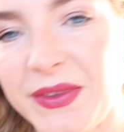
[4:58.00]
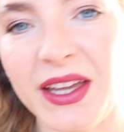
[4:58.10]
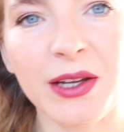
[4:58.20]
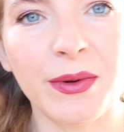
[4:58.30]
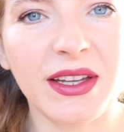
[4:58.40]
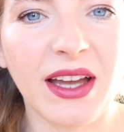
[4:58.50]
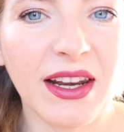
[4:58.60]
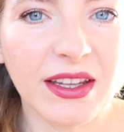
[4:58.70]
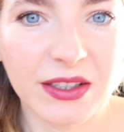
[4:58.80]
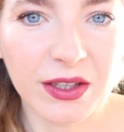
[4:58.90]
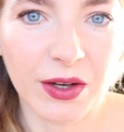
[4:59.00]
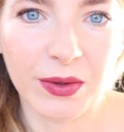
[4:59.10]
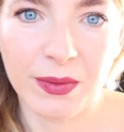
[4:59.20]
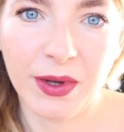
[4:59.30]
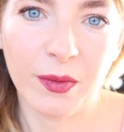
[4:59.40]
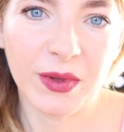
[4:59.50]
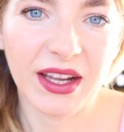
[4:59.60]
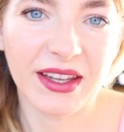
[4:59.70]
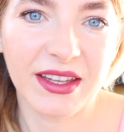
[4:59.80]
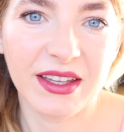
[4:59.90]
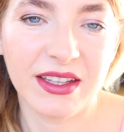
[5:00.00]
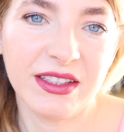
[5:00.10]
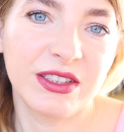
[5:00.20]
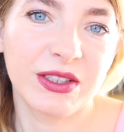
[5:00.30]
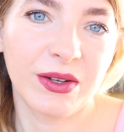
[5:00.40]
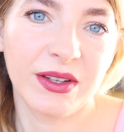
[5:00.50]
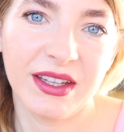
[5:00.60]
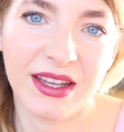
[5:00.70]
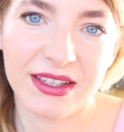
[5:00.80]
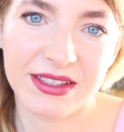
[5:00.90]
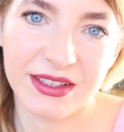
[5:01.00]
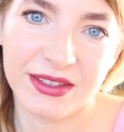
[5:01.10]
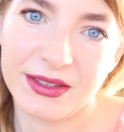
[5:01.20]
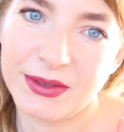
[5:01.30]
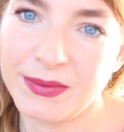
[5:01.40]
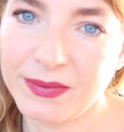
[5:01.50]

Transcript: anyway, I'll let you go. Hope you like it, enjoy, and I'll see you soon.